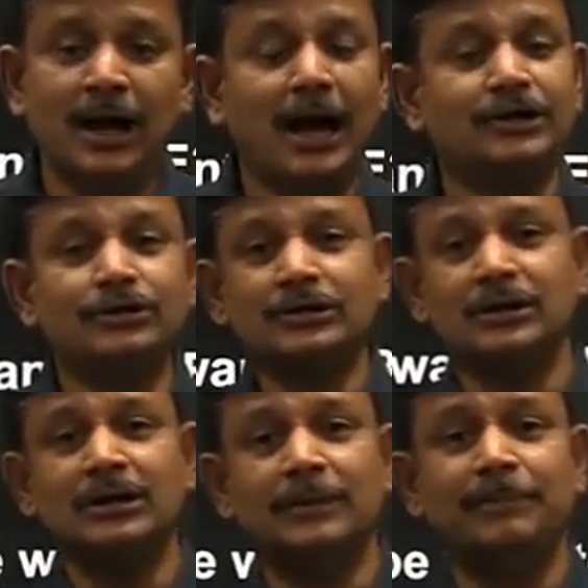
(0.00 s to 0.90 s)
I took
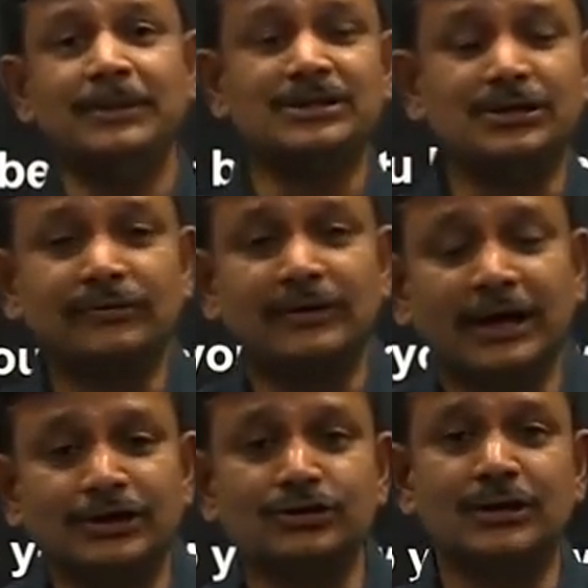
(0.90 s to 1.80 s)
pieces of
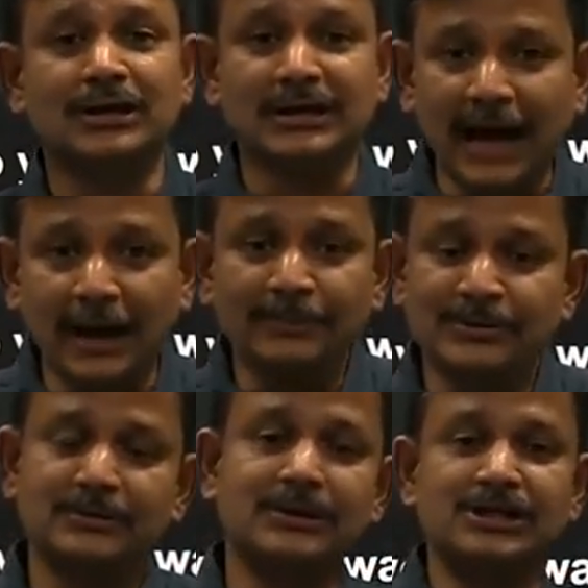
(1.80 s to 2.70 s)
cakes to her
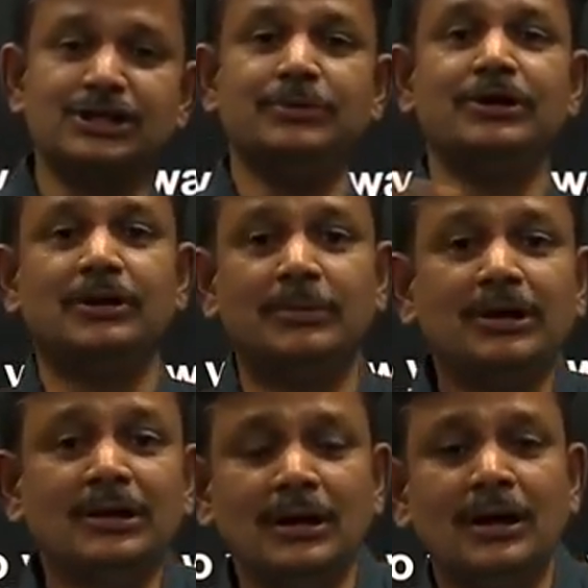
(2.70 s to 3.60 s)
camps, distributed
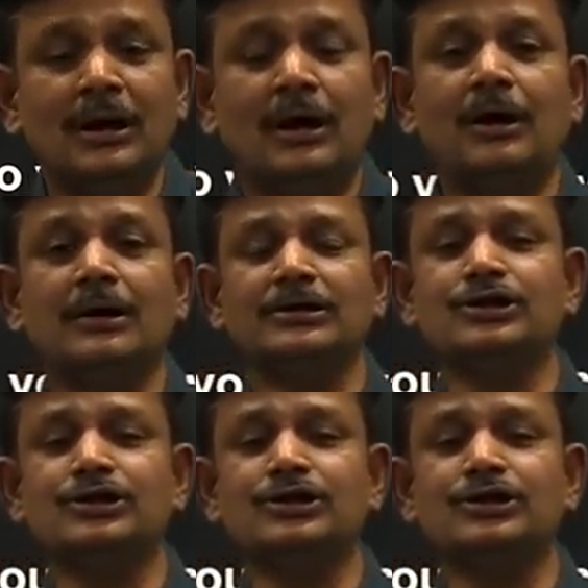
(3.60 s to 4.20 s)
among all other